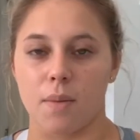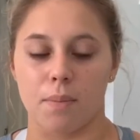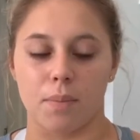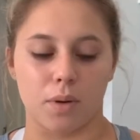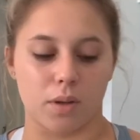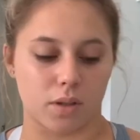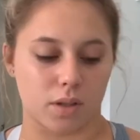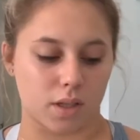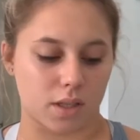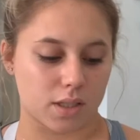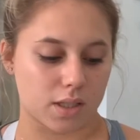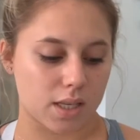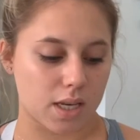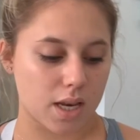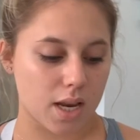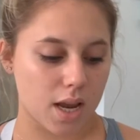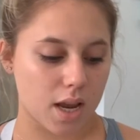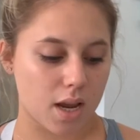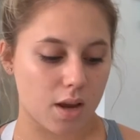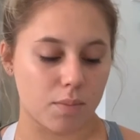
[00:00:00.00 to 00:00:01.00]
But like
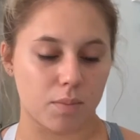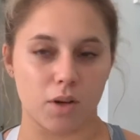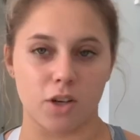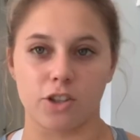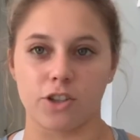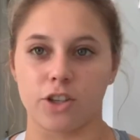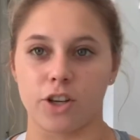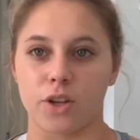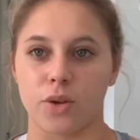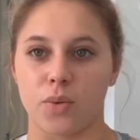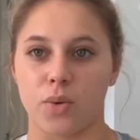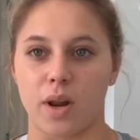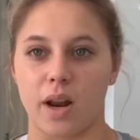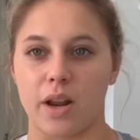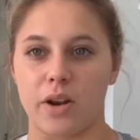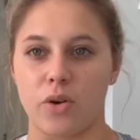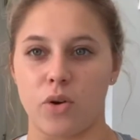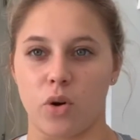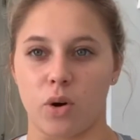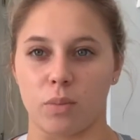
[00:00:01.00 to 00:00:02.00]
today I'm going to show you what
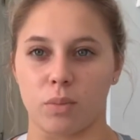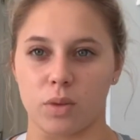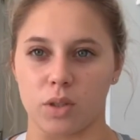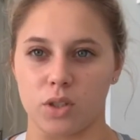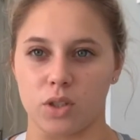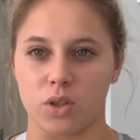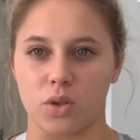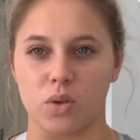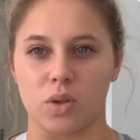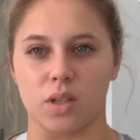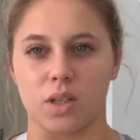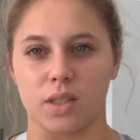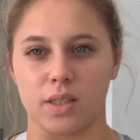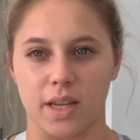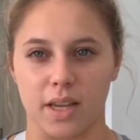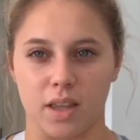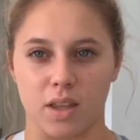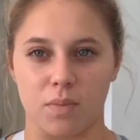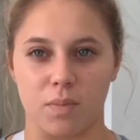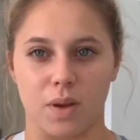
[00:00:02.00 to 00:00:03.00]
I normally do on a
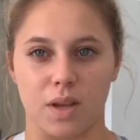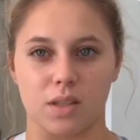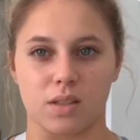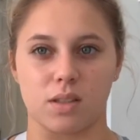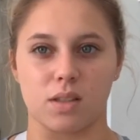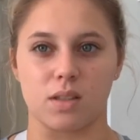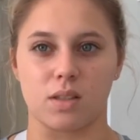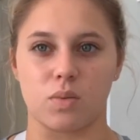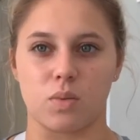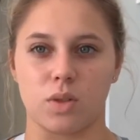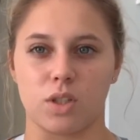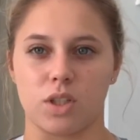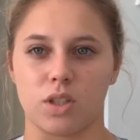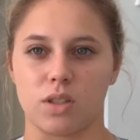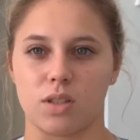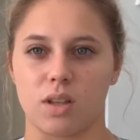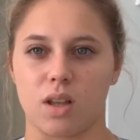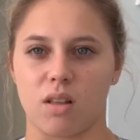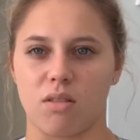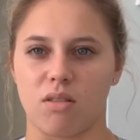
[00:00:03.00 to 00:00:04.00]
daily basis, which
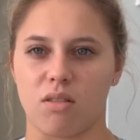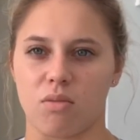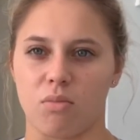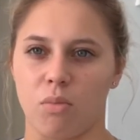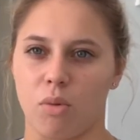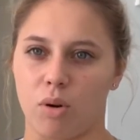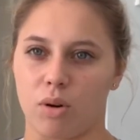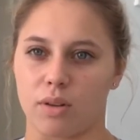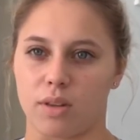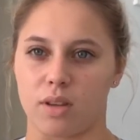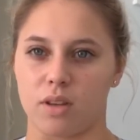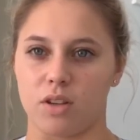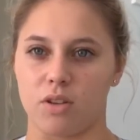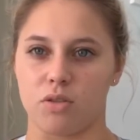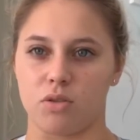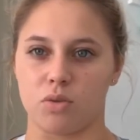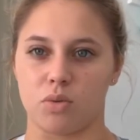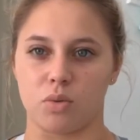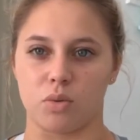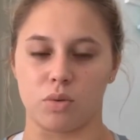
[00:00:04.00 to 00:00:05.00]
is a little more than
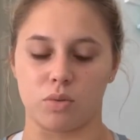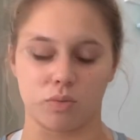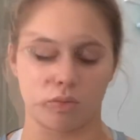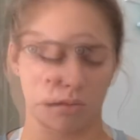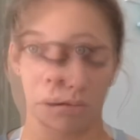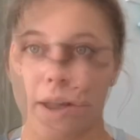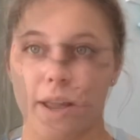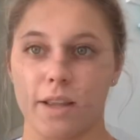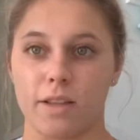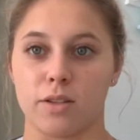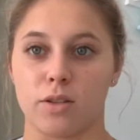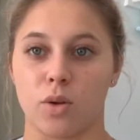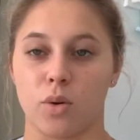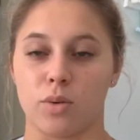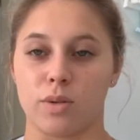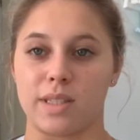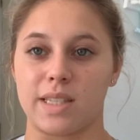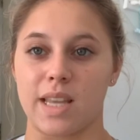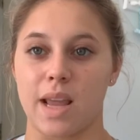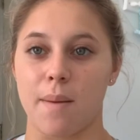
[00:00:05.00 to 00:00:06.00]
usual. Okay, so
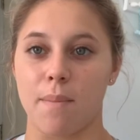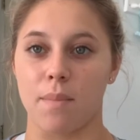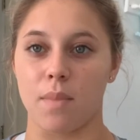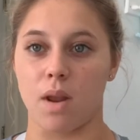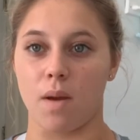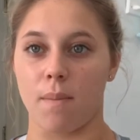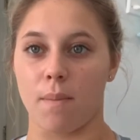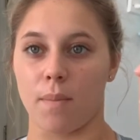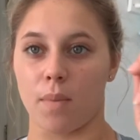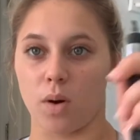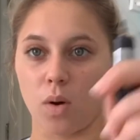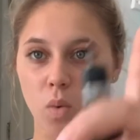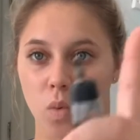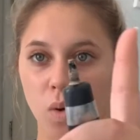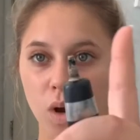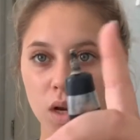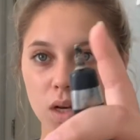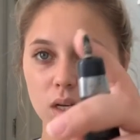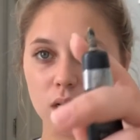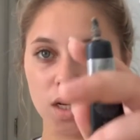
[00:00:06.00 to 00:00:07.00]
step number
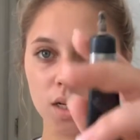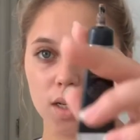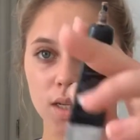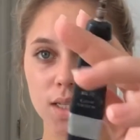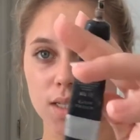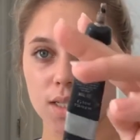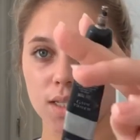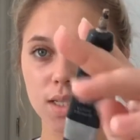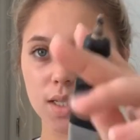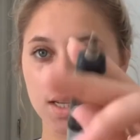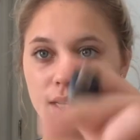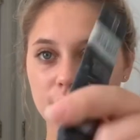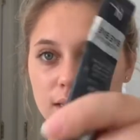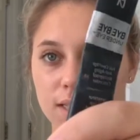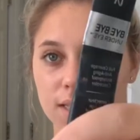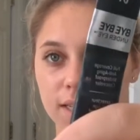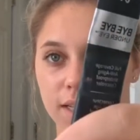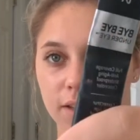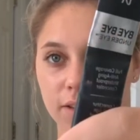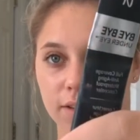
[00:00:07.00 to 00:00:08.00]
one is
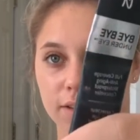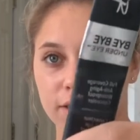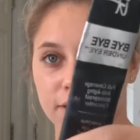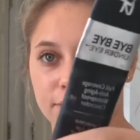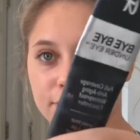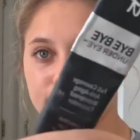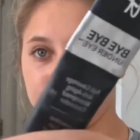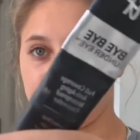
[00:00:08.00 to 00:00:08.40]
concealer.